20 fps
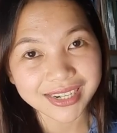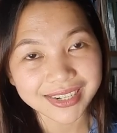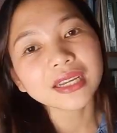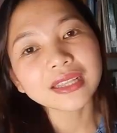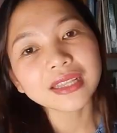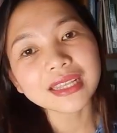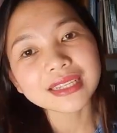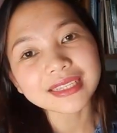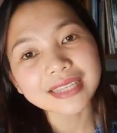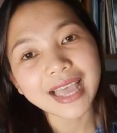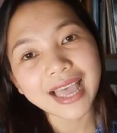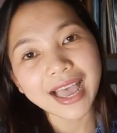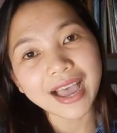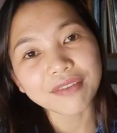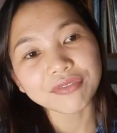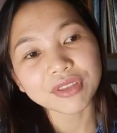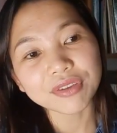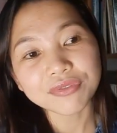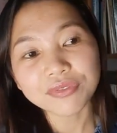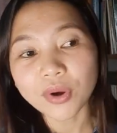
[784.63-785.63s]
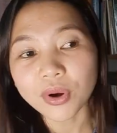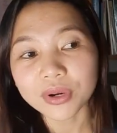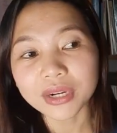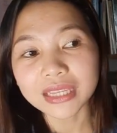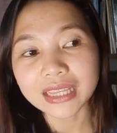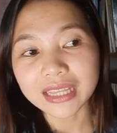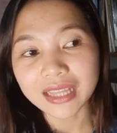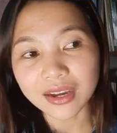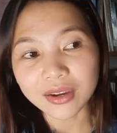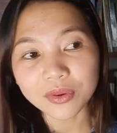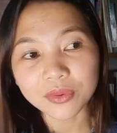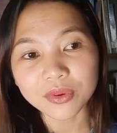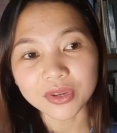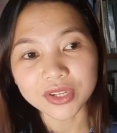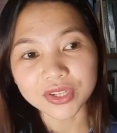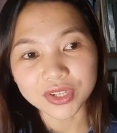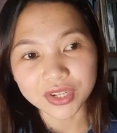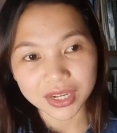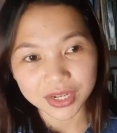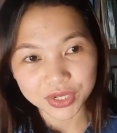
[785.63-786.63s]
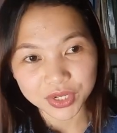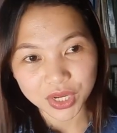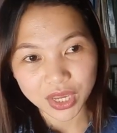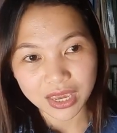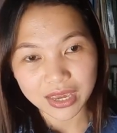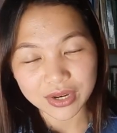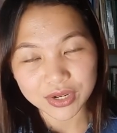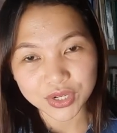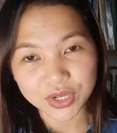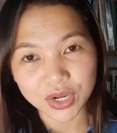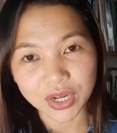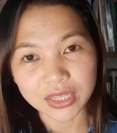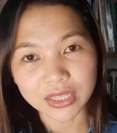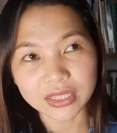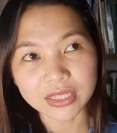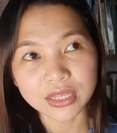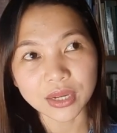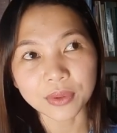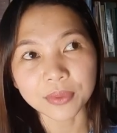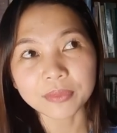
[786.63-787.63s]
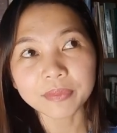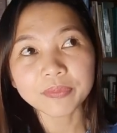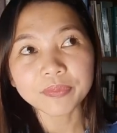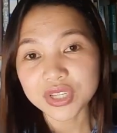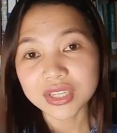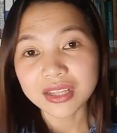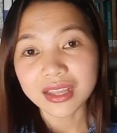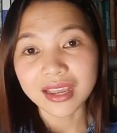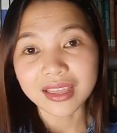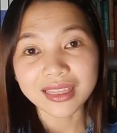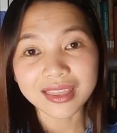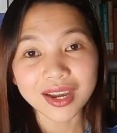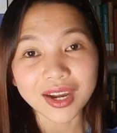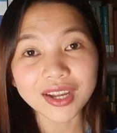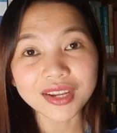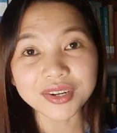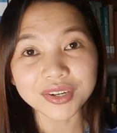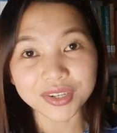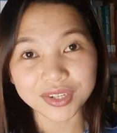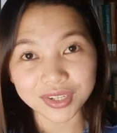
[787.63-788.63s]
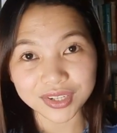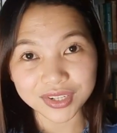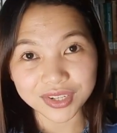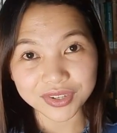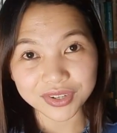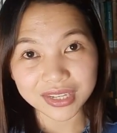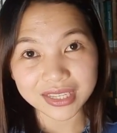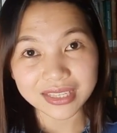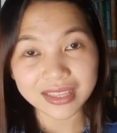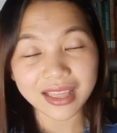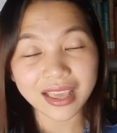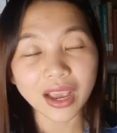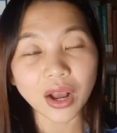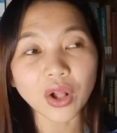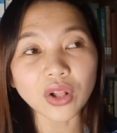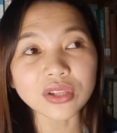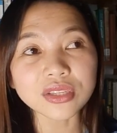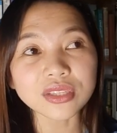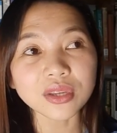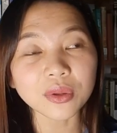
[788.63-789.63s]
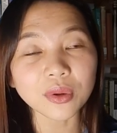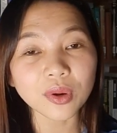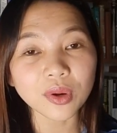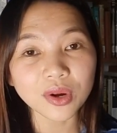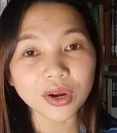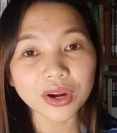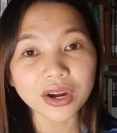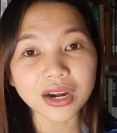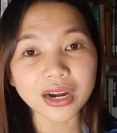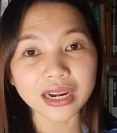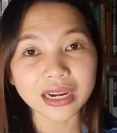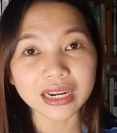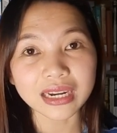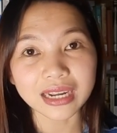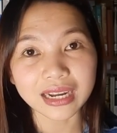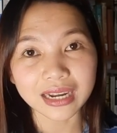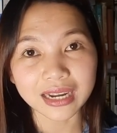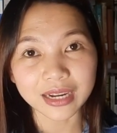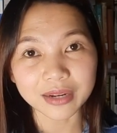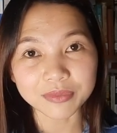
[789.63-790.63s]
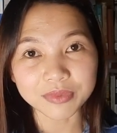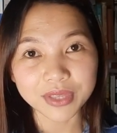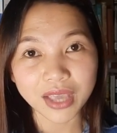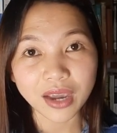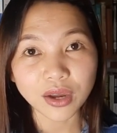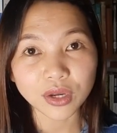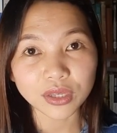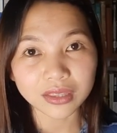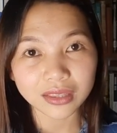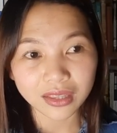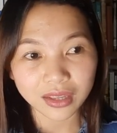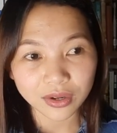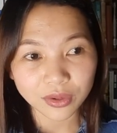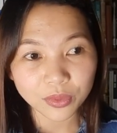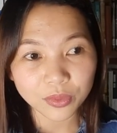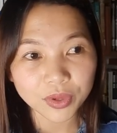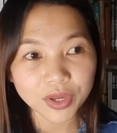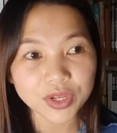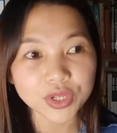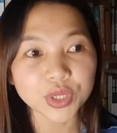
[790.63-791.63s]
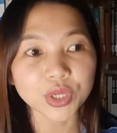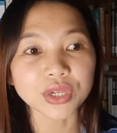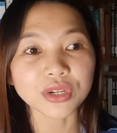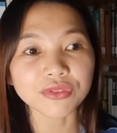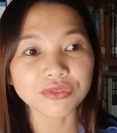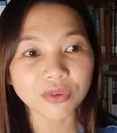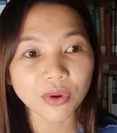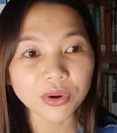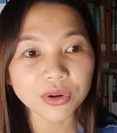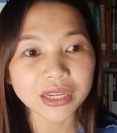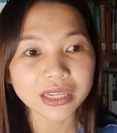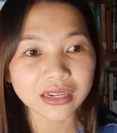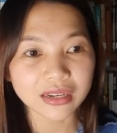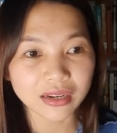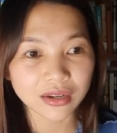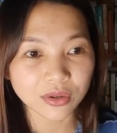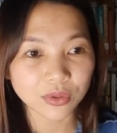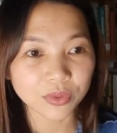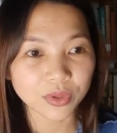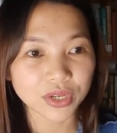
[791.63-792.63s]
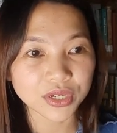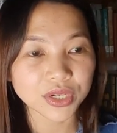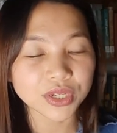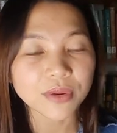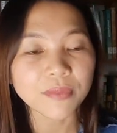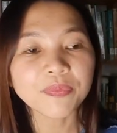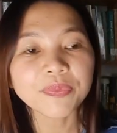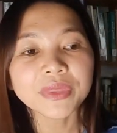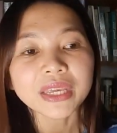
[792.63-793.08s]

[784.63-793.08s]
Now let's have the foreign language education. So just like the other countries, they also learn second language or the foreign language.